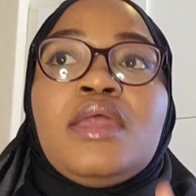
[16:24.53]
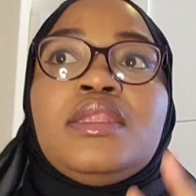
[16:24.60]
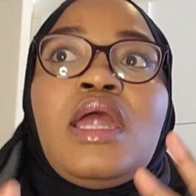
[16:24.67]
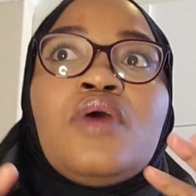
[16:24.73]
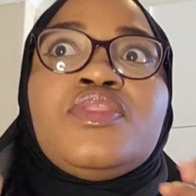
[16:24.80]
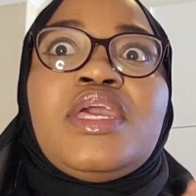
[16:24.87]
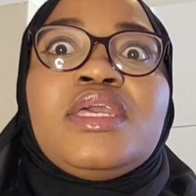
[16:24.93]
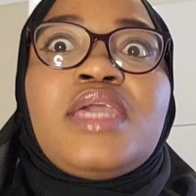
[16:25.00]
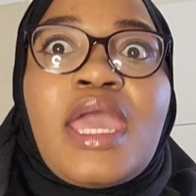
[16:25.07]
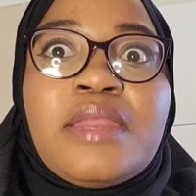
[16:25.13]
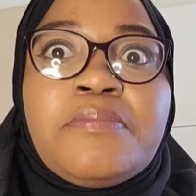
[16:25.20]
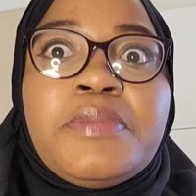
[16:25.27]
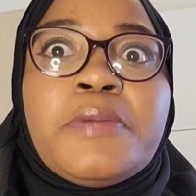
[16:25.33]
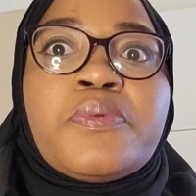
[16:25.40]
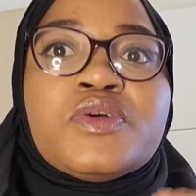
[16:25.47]
Now, they
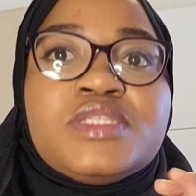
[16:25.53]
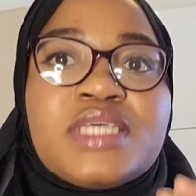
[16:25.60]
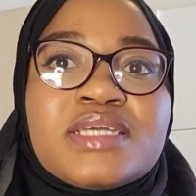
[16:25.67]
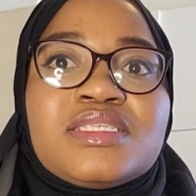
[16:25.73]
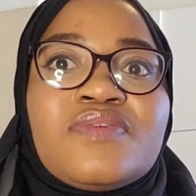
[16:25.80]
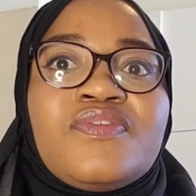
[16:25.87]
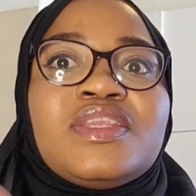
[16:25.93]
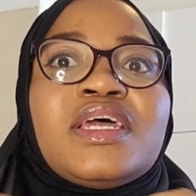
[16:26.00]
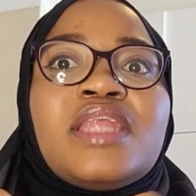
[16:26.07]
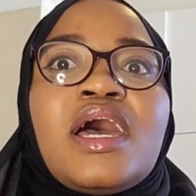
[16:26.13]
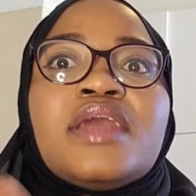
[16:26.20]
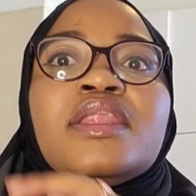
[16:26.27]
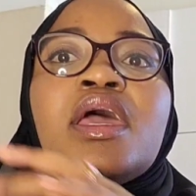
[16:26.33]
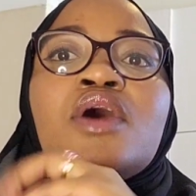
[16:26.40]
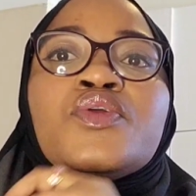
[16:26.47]
can be protective in an
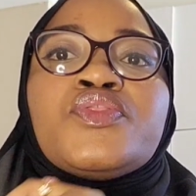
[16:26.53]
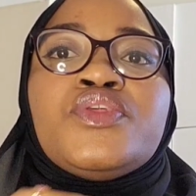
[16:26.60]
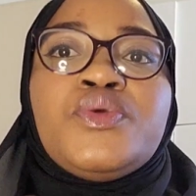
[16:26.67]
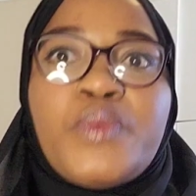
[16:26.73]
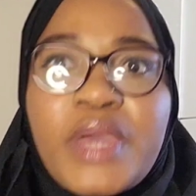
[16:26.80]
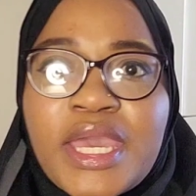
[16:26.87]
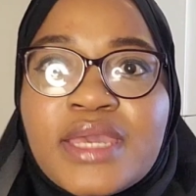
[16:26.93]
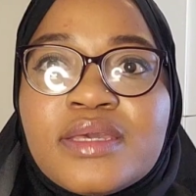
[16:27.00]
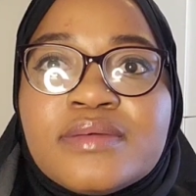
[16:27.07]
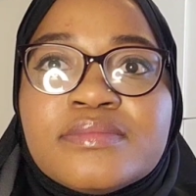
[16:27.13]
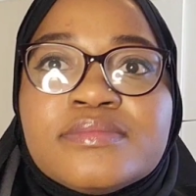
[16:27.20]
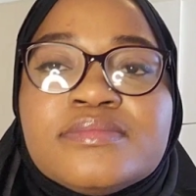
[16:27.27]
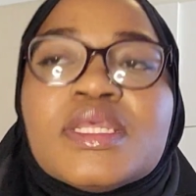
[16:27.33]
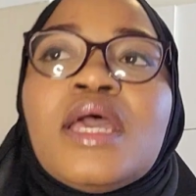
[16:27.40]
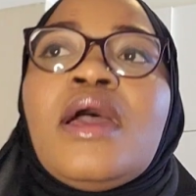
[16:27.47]
unhealthy way,
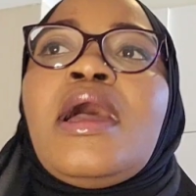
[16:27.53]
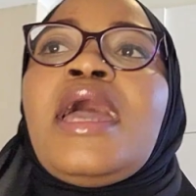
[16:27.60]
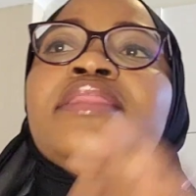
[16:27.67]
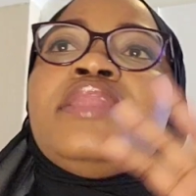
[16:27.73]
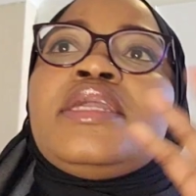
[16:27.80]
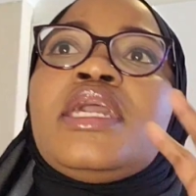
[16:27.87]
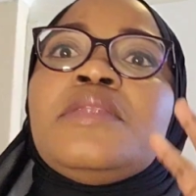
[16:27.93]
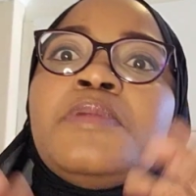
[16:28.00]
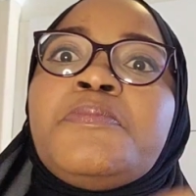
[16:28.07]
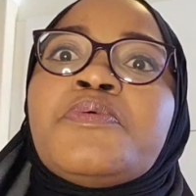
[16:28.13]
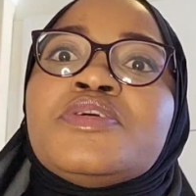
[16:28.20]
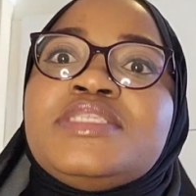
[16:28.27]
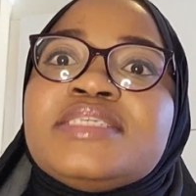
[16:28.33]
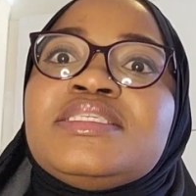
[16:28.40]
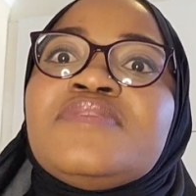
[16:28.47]
and they can be
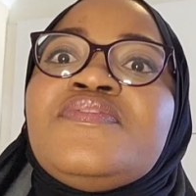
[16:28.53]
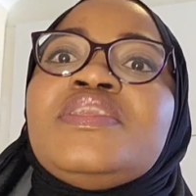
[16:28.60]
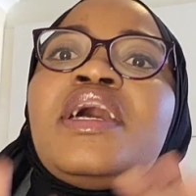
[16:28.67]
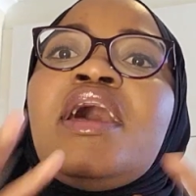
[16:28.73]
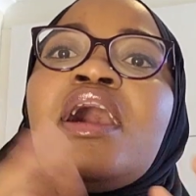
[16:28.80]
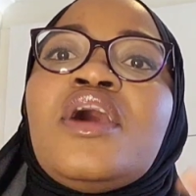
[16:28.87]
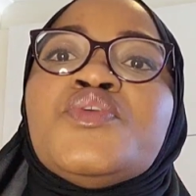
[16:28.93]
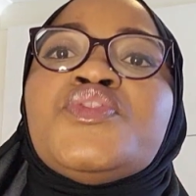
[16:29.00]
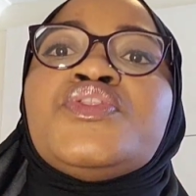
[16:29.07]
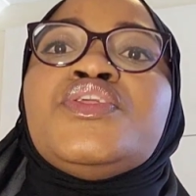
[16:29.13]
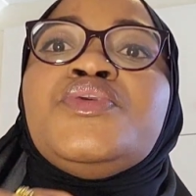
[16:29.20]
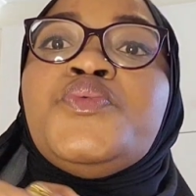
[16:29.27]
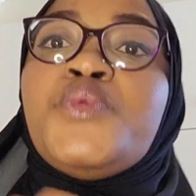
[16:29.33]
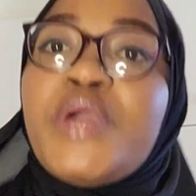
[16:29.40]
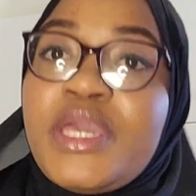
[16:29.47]
protective in a
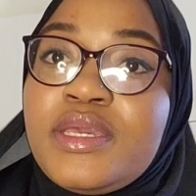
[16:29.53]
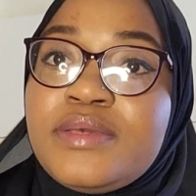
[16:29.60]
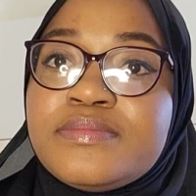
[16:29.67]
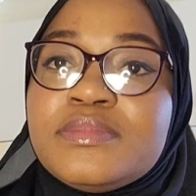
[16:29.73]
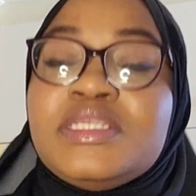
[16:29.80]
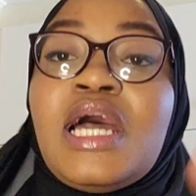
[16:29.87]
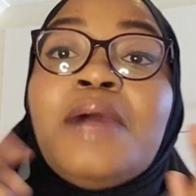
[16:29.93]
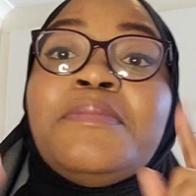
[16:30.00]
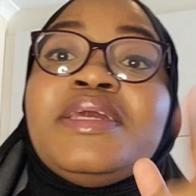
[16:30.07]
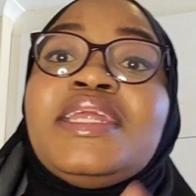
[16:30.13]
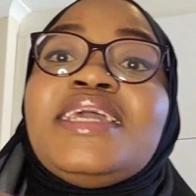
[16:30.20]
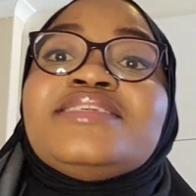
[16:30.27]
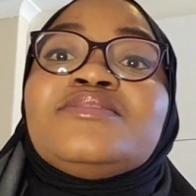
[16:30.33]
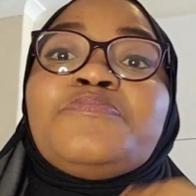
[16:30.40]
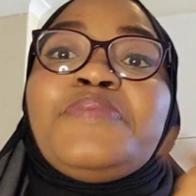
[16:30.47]
healthy way. Now, I'm going
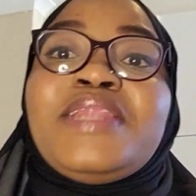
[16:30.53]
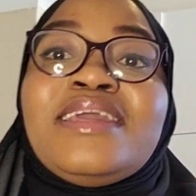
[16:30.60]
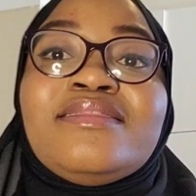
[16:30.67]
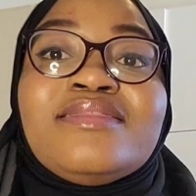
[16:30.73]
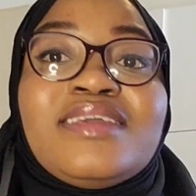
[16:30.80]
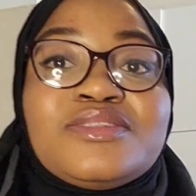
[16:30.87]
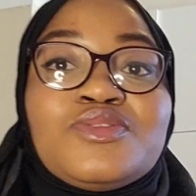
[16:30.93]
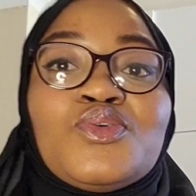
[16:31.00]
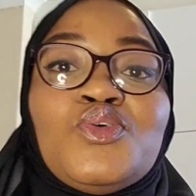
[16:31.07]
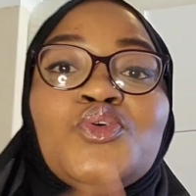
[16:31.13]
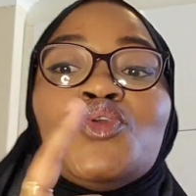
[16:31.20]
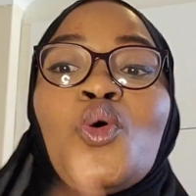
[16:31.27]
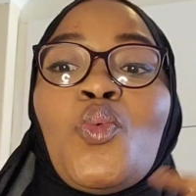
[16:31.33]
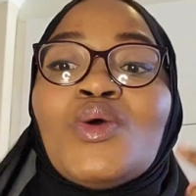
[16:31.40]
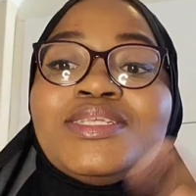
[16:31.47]
to explain this so you
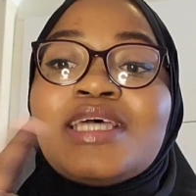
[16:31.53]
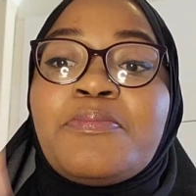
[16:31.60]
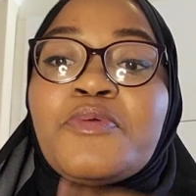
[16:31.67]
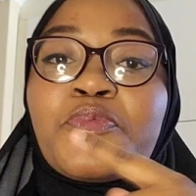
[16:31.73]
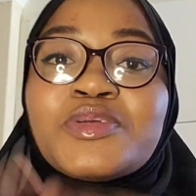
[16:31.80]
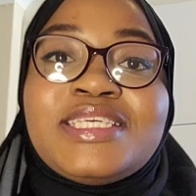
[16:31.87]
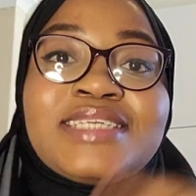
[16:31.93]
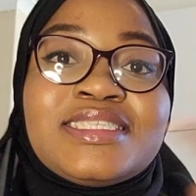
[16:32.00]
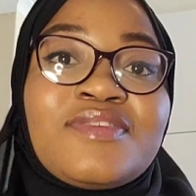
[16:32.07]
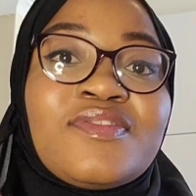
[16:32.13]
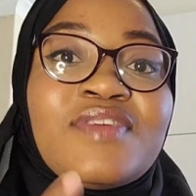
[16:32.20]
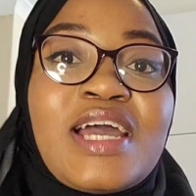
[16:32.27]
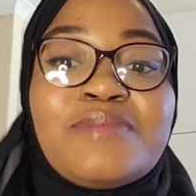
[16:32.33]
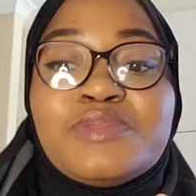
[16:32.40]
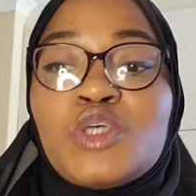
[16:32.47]
know what type of protective
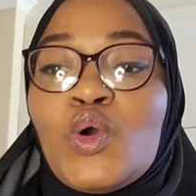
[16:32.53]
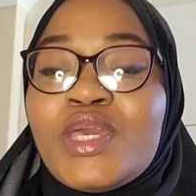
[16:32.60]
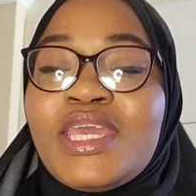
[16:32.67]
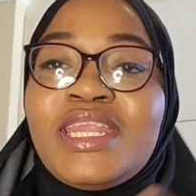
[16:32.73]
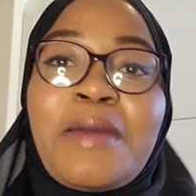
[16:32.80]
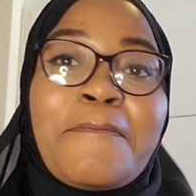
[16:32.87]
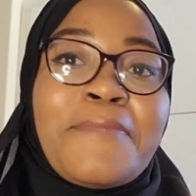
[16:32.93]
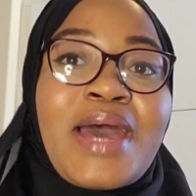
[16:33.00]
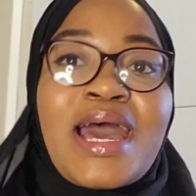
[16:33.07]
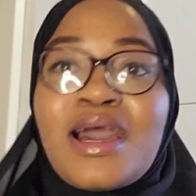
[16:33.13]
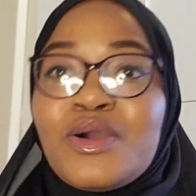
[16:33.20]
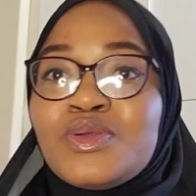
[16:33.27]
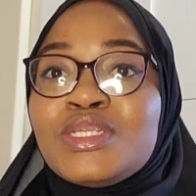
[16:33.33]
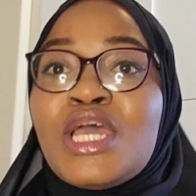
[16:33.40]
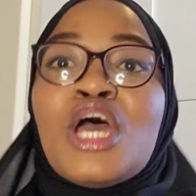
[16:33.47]
I'm talking
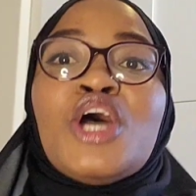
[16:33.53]
about.